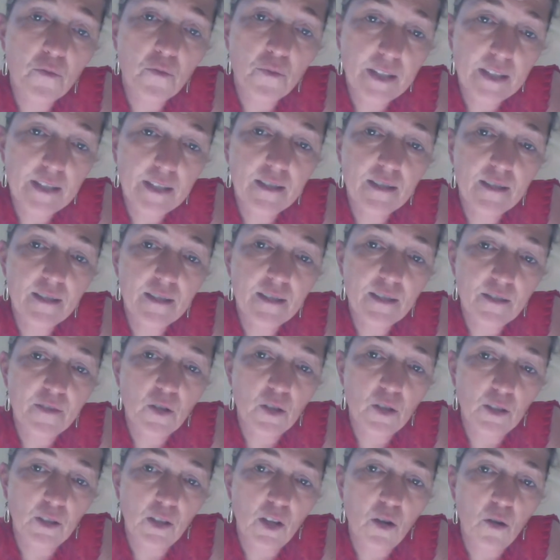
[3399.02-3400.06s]
reasons
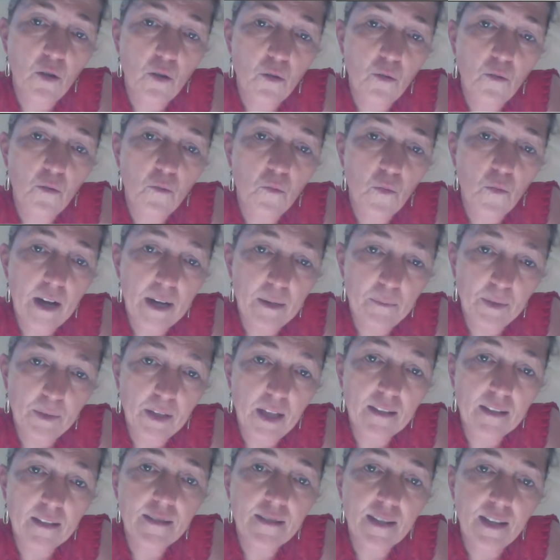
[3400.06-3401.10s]
for a low white
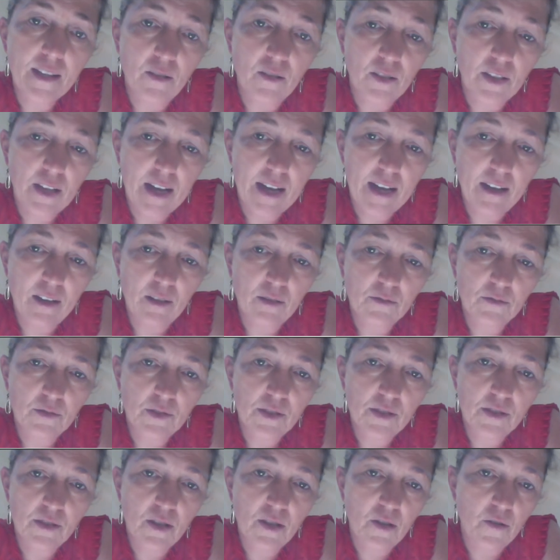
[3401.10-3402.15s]
blood cell count.
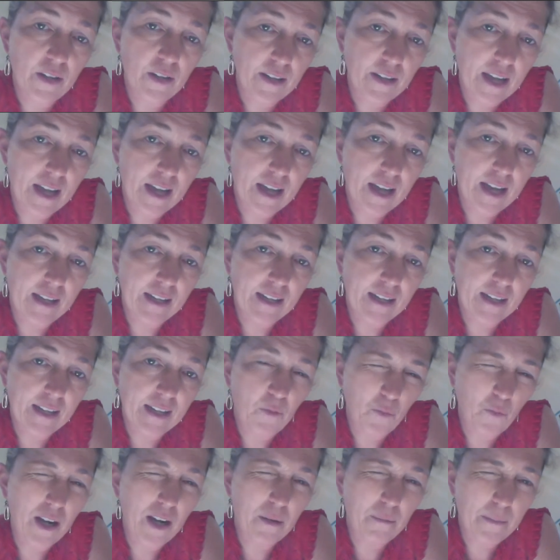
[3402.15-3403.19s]
So again, I would
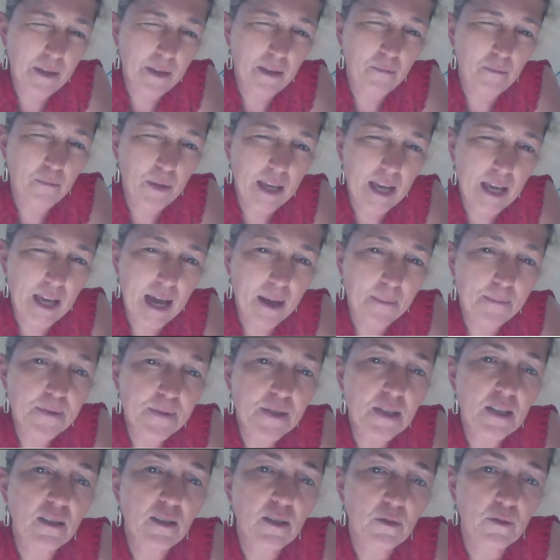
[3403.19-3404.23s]
want to be
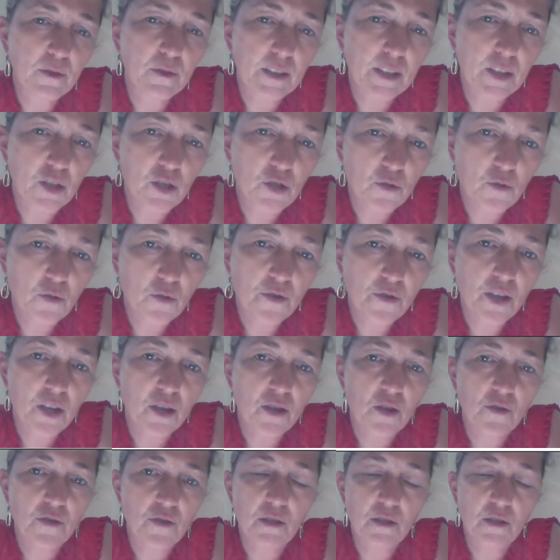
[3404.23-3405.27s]
absolutely sure that
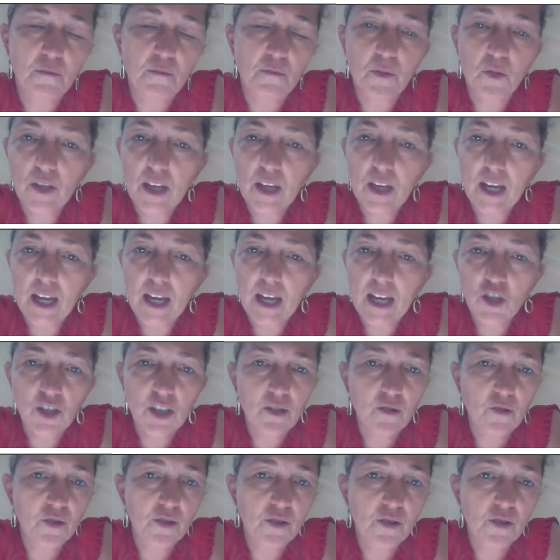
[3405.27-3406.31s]
there's a
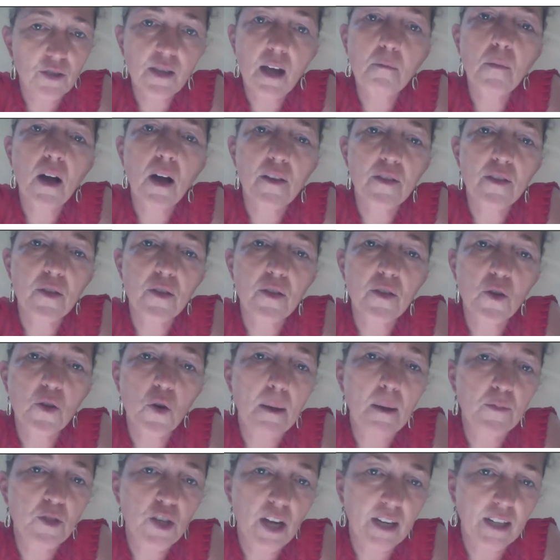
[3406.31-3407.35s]
mutation or some other
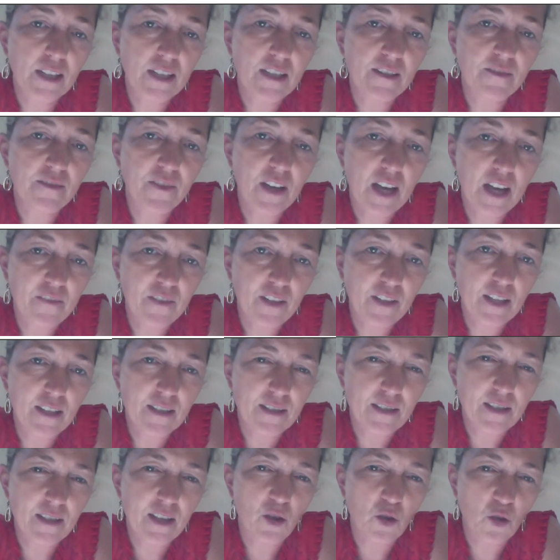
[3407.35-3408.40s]
objective
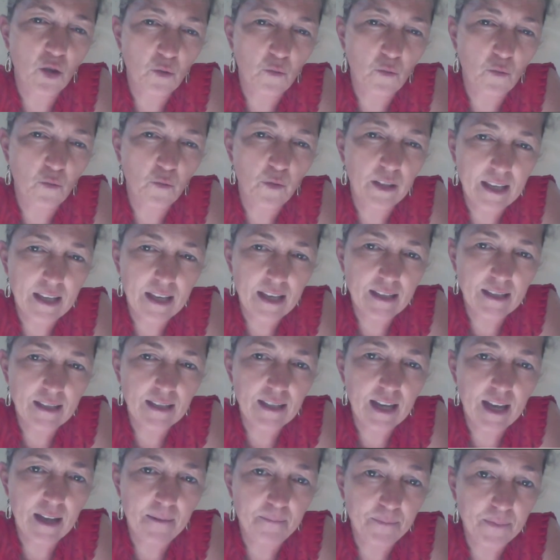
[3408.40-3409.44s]
evidence that there really
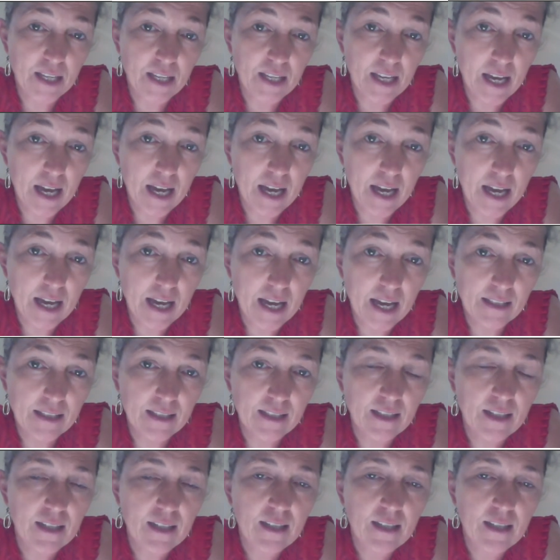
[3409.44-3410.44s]
is MDS,